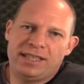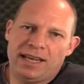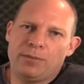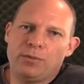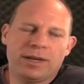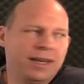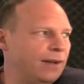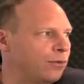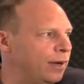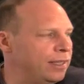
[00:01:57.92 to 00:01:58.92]
can see, I'm working
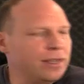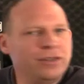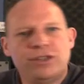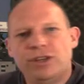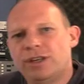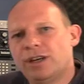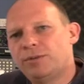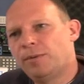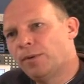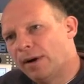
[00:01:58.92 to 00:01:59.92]
at Bracelet
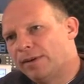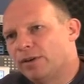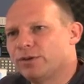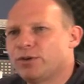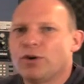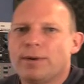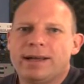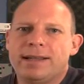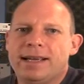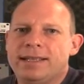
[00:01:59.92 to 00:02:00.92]
Studios. We will have a little tour
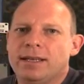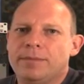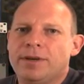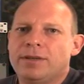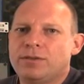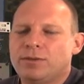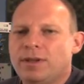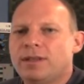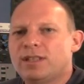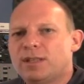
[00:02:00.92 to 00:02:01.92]
around later, but
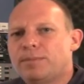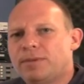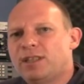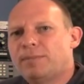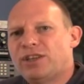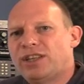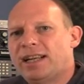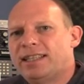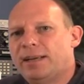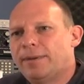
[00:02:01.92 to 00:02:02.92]
the
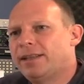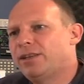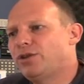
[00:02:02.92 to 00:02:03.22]
speciality about